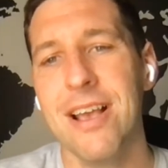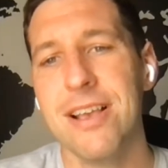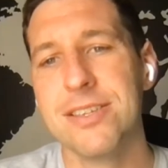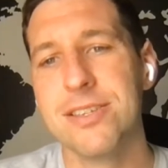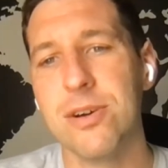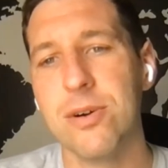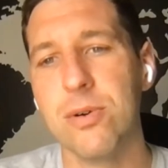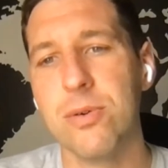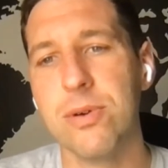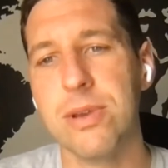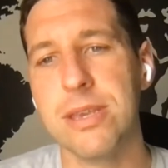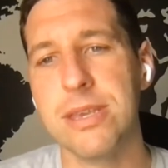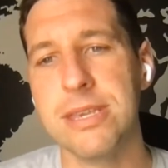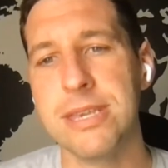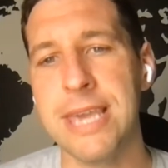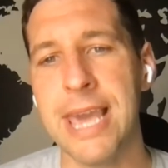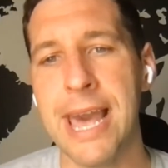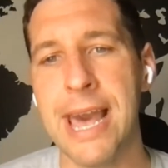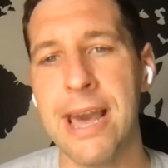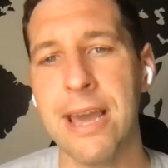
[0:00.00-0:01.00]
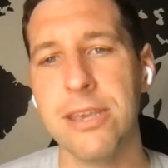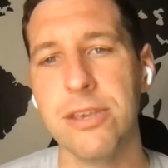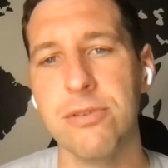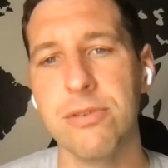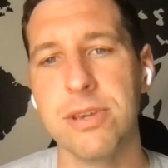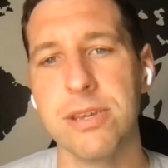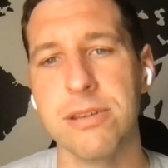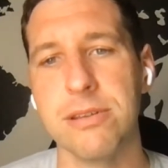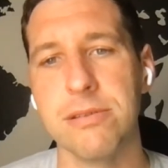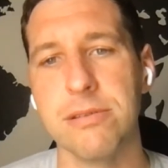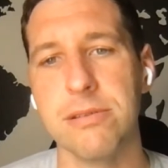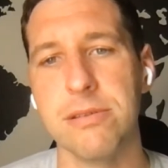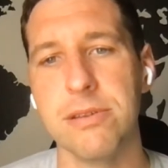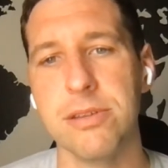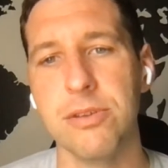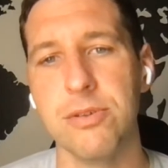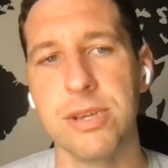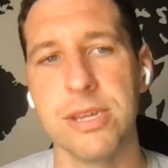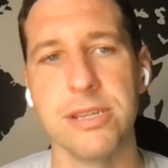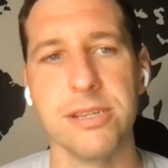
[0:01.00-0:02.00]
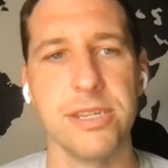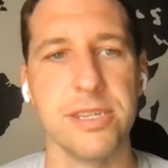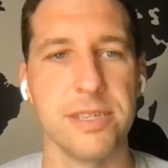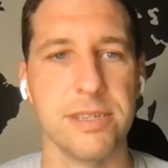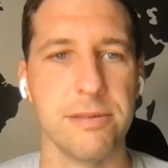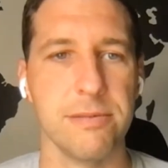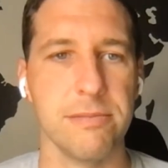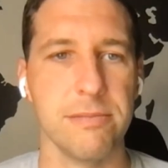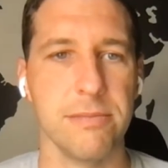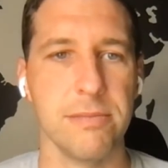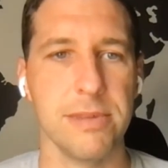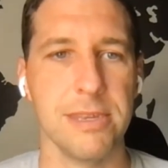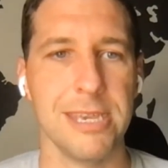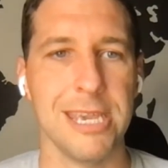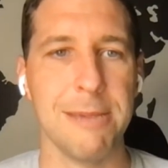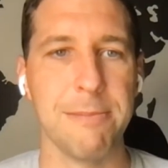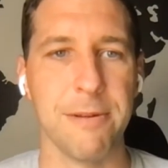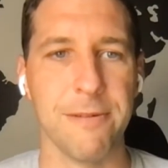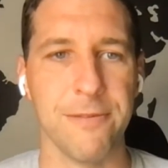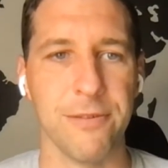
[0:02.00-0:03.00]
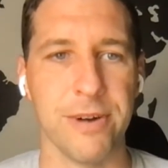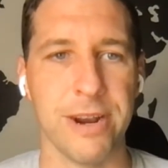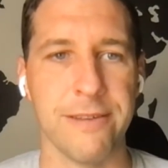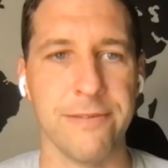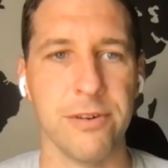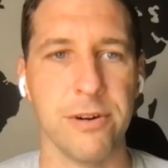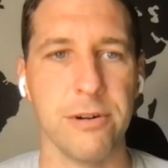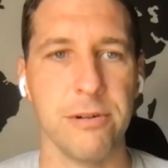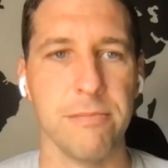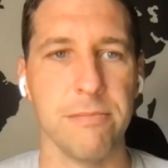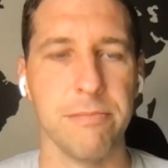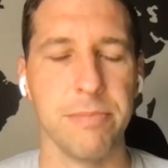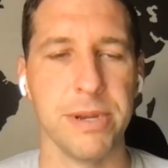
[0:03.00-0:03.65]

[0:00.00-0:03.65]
So yeah, you can just keep it forever,